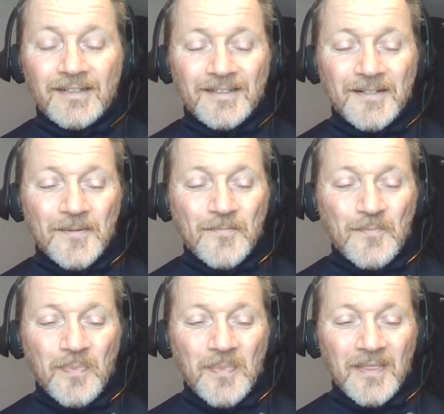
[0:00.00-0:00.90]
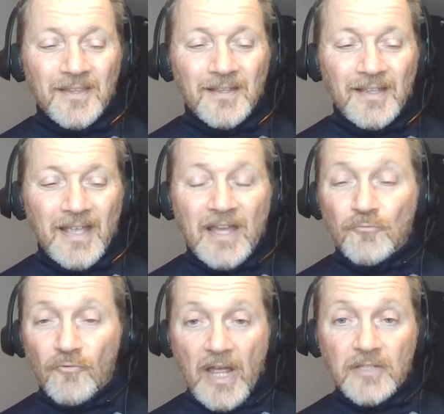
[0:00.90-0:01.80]
um, at
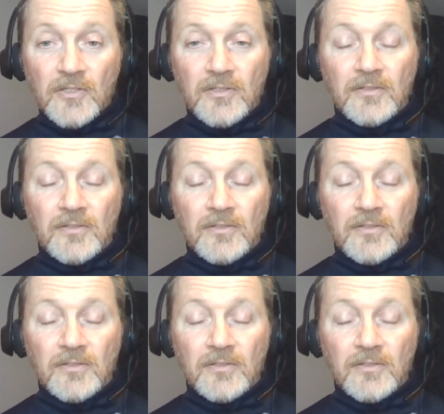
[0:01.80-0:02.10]
rest